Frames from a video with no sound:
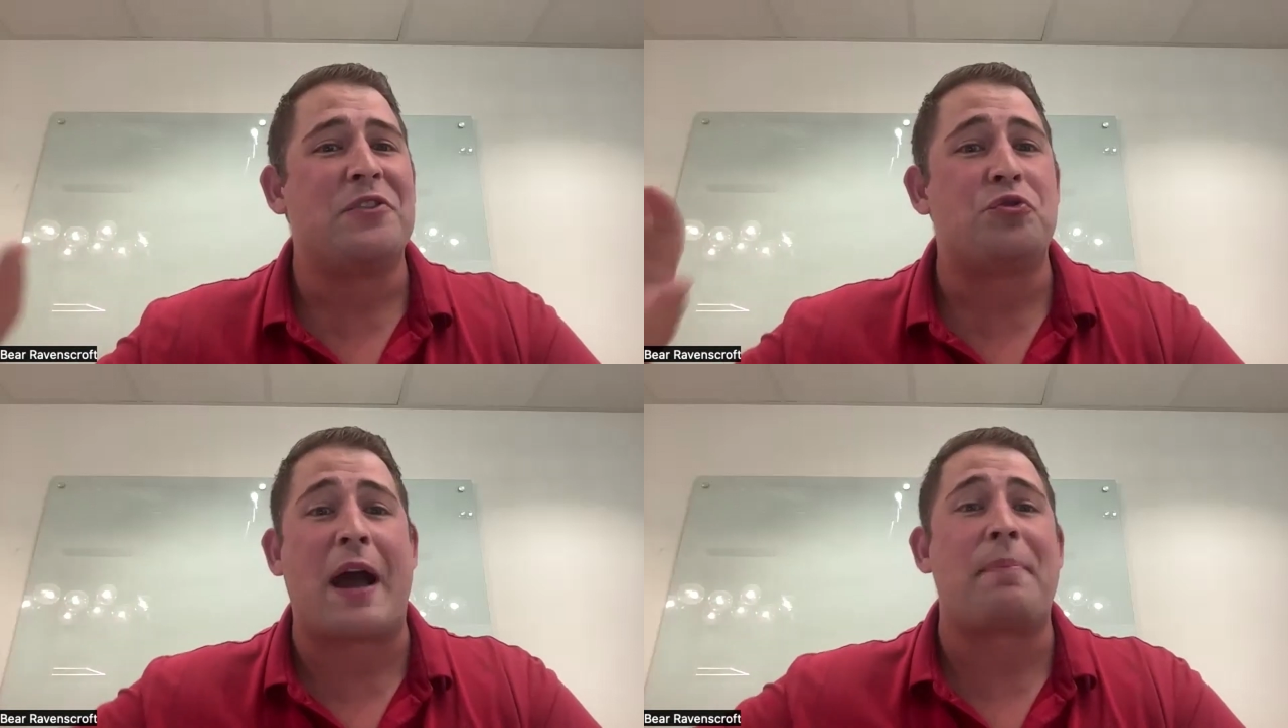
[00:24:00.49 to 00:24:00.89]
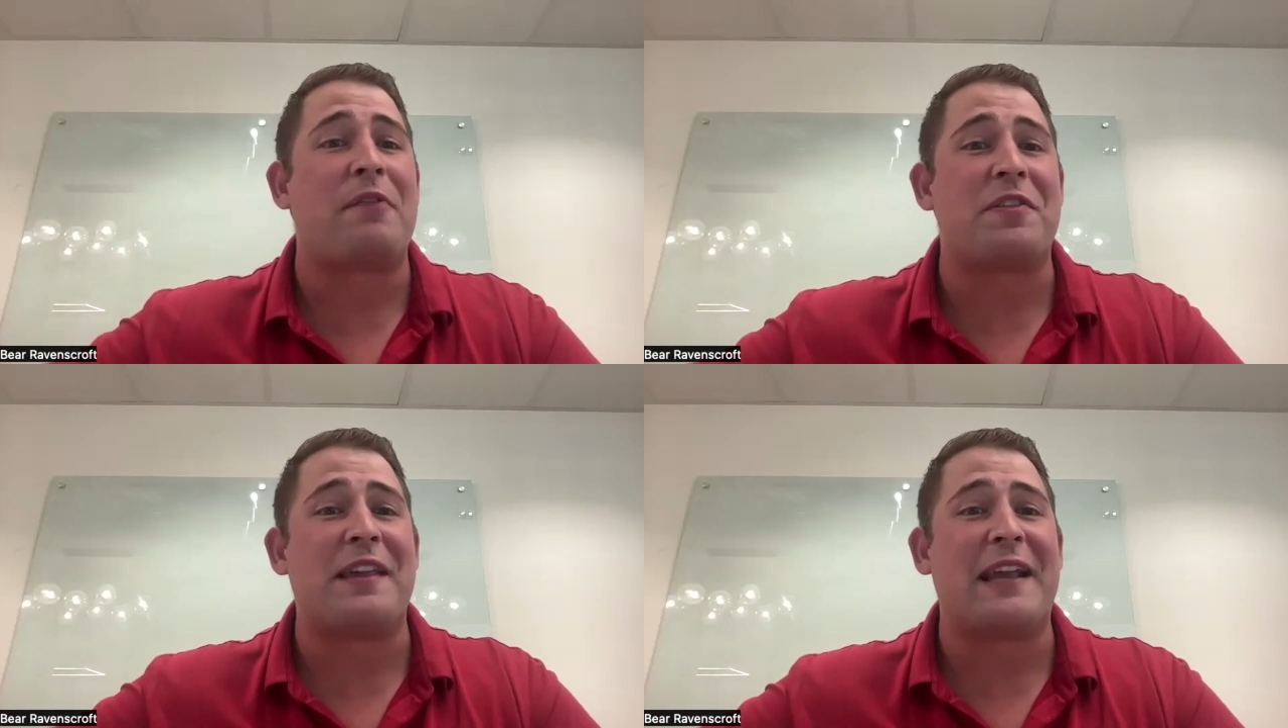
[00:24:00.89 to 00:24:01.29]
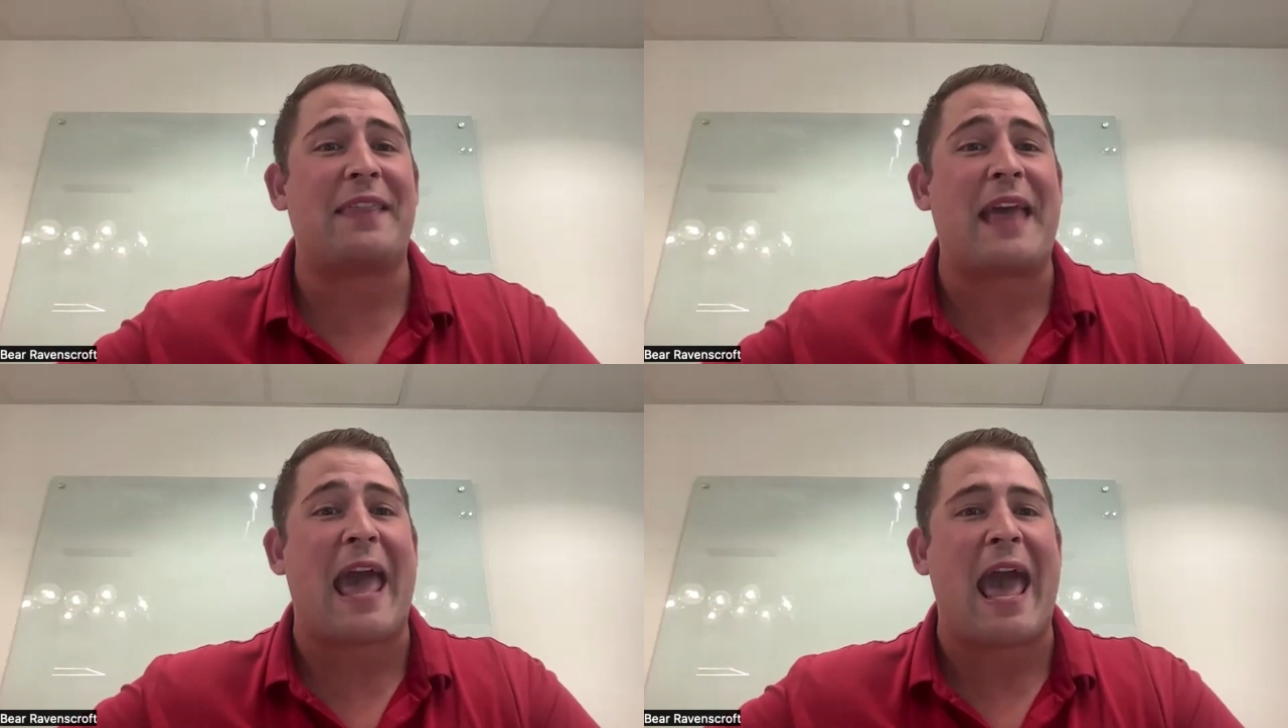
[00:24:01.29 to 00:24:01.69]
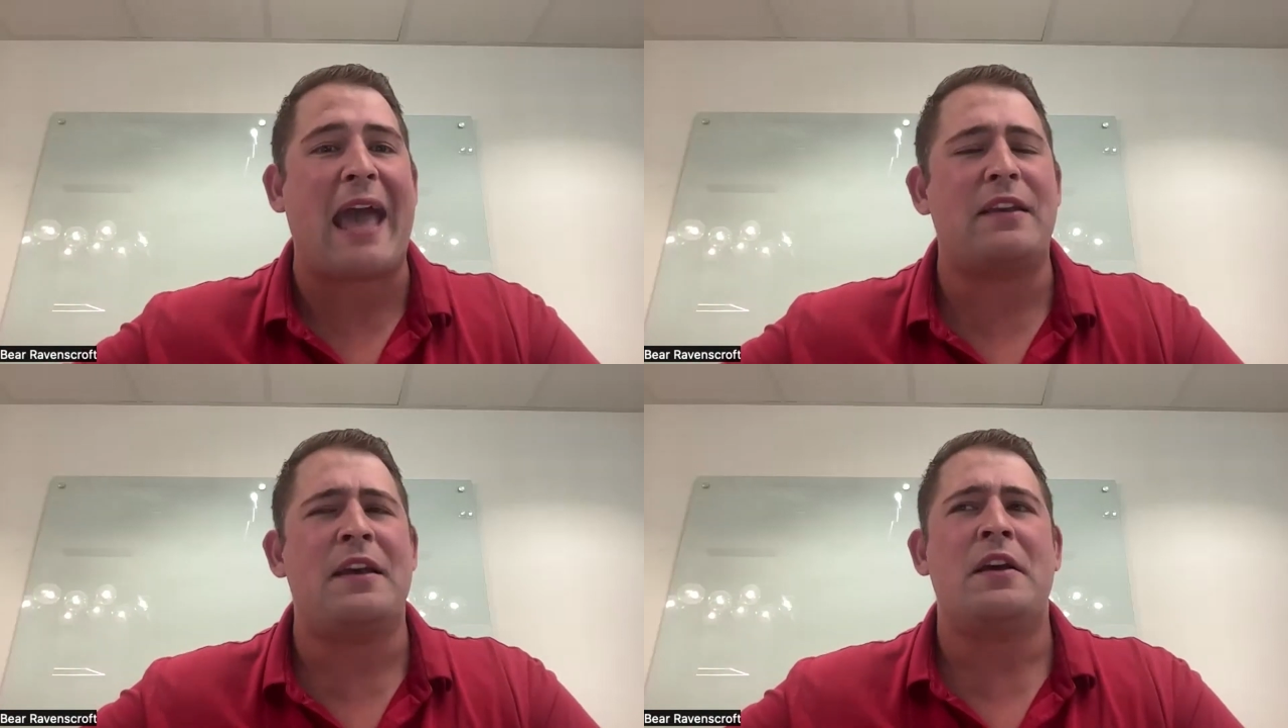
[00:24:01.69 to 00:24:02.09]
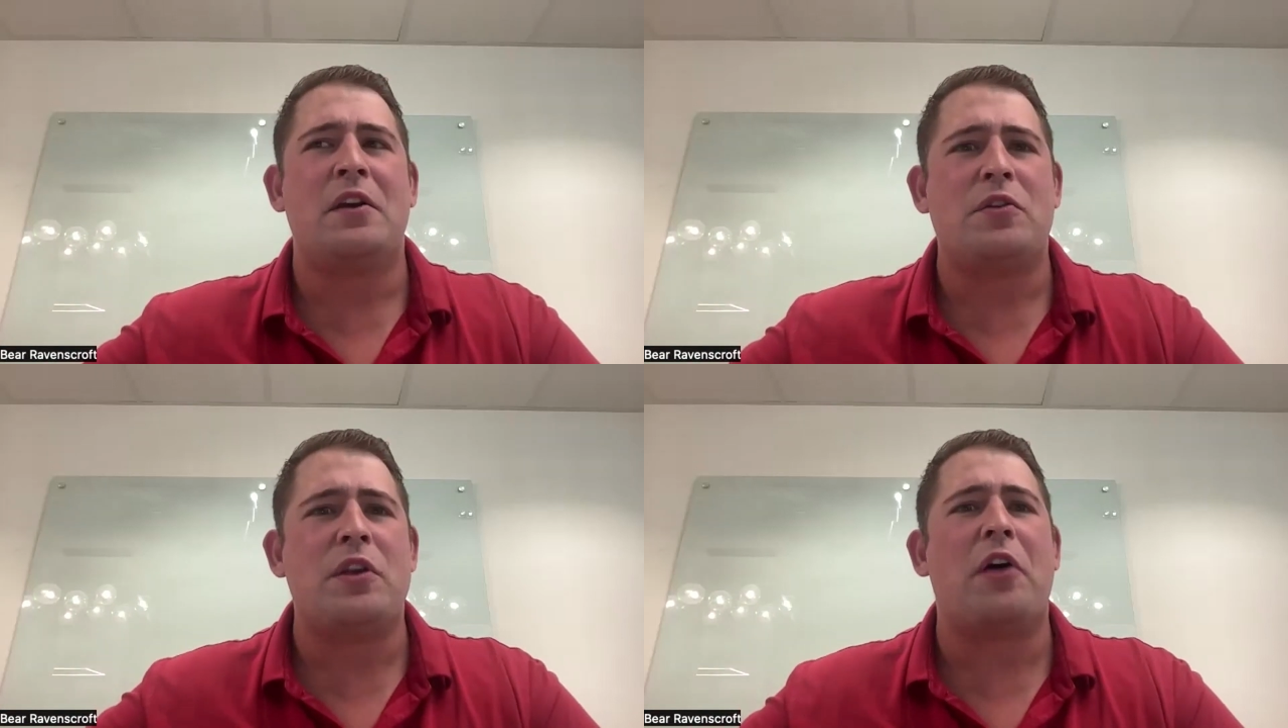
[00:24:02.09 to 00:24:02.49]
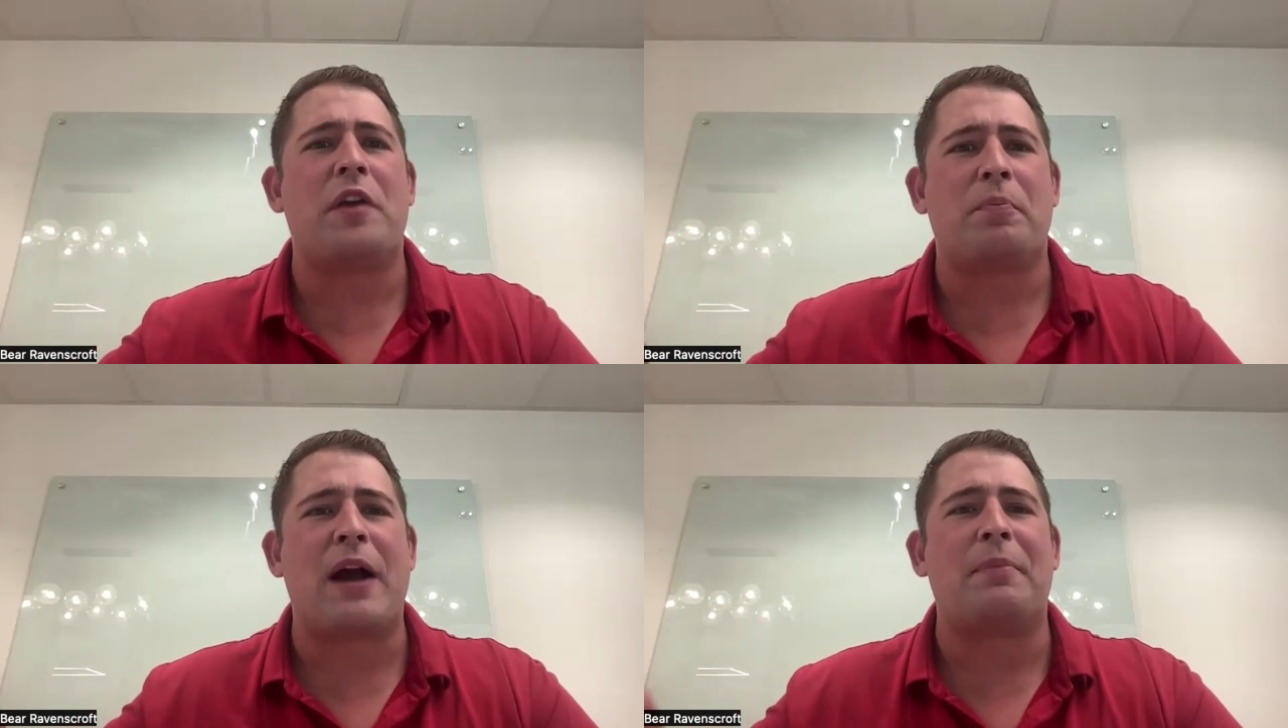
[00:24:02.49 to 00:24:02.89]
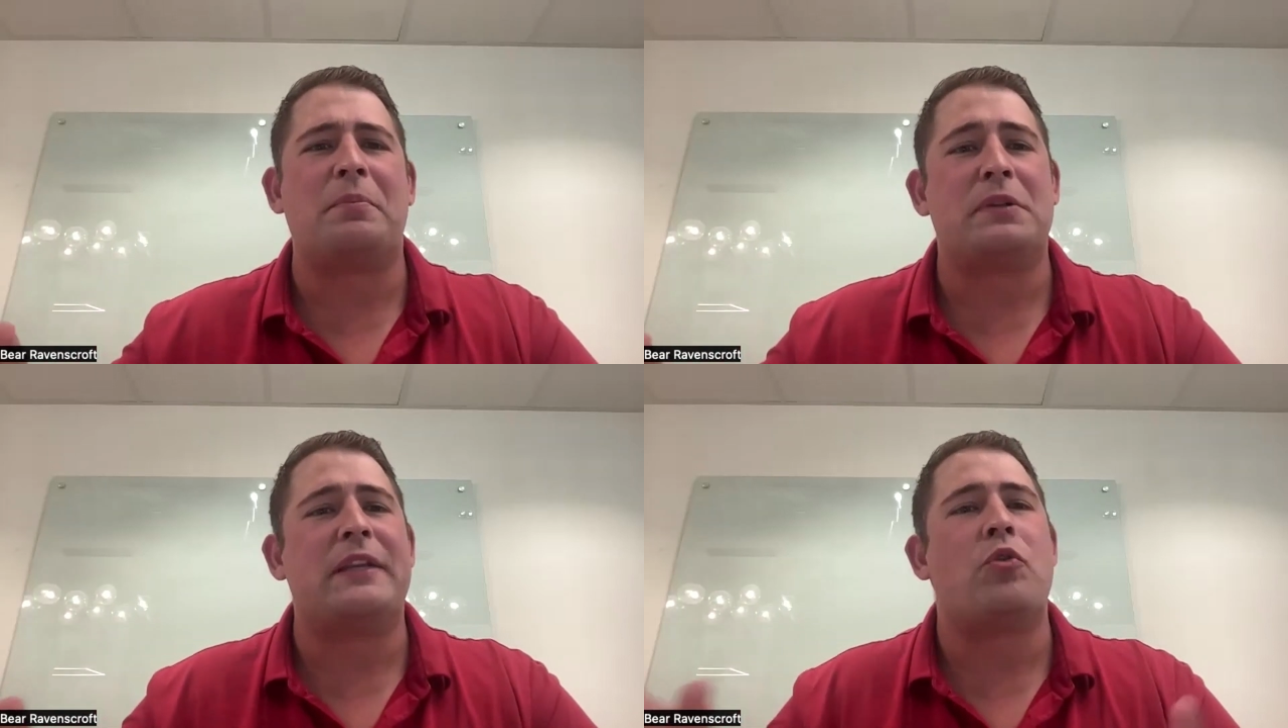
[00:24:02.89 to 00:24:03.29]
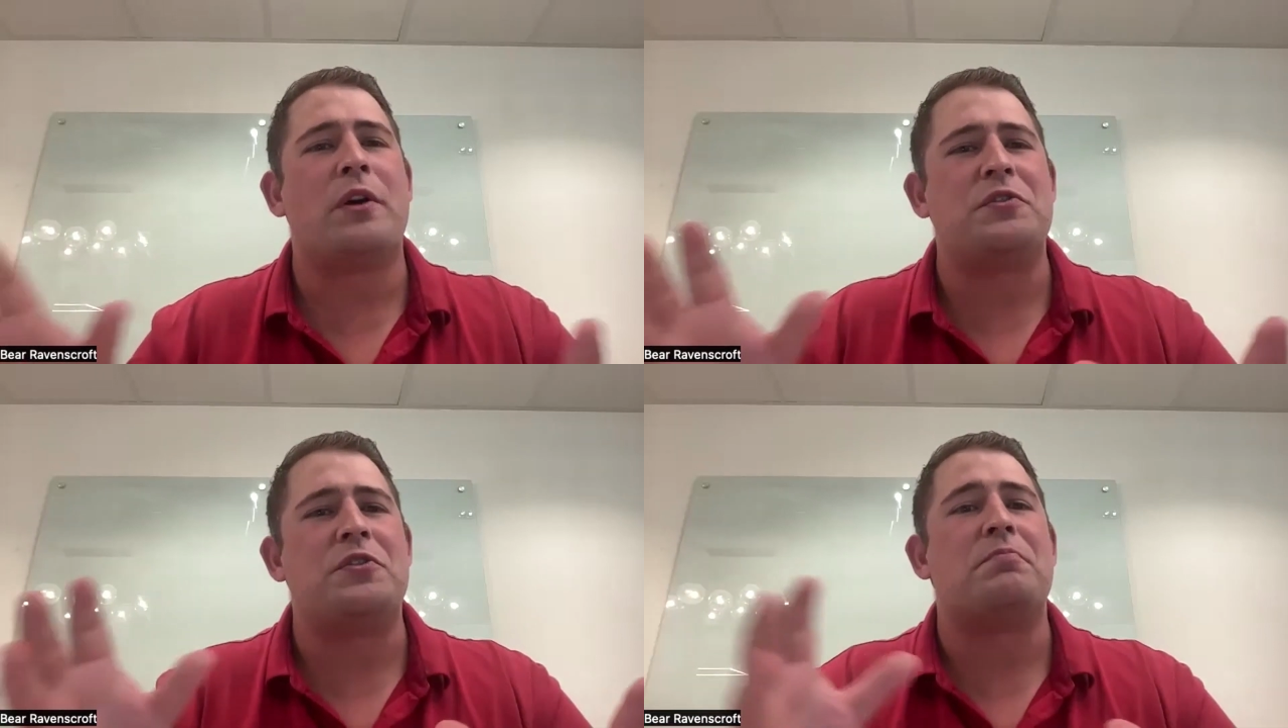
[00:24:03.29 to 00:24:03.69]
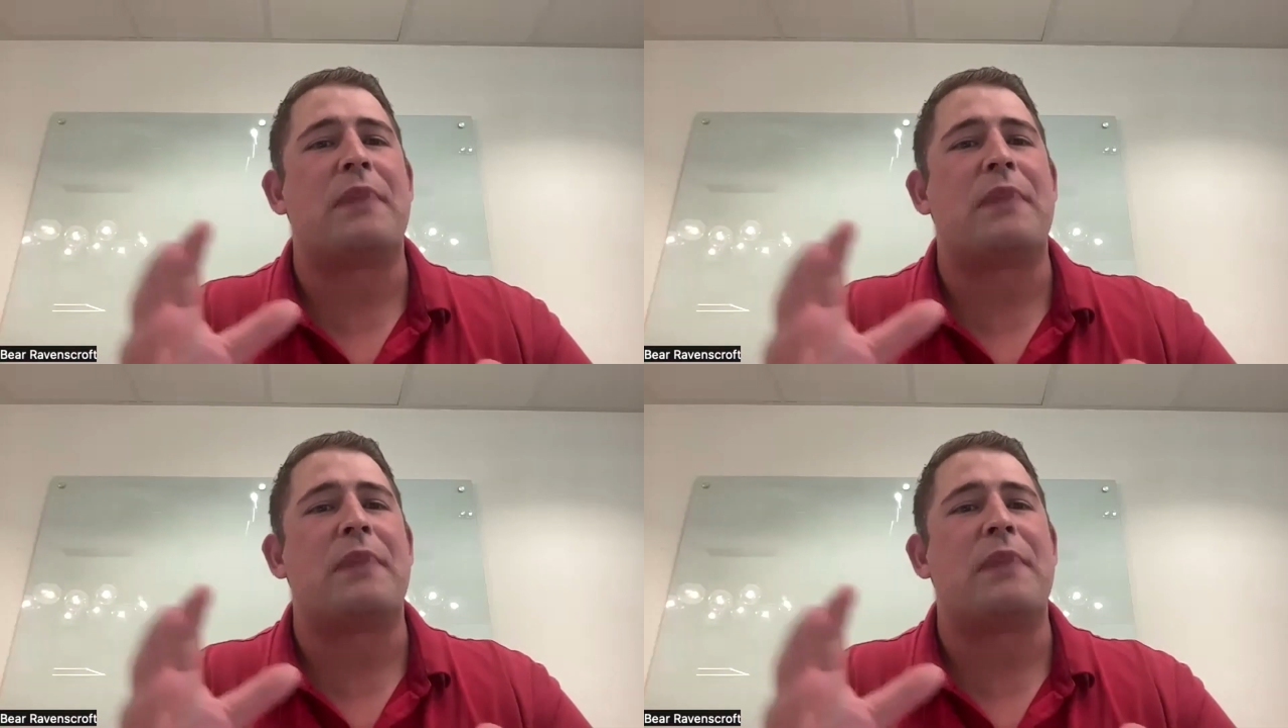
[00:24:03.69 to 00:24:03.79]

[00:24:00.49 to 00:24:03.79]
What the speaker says: drop everything at the hat? No, they're probably going to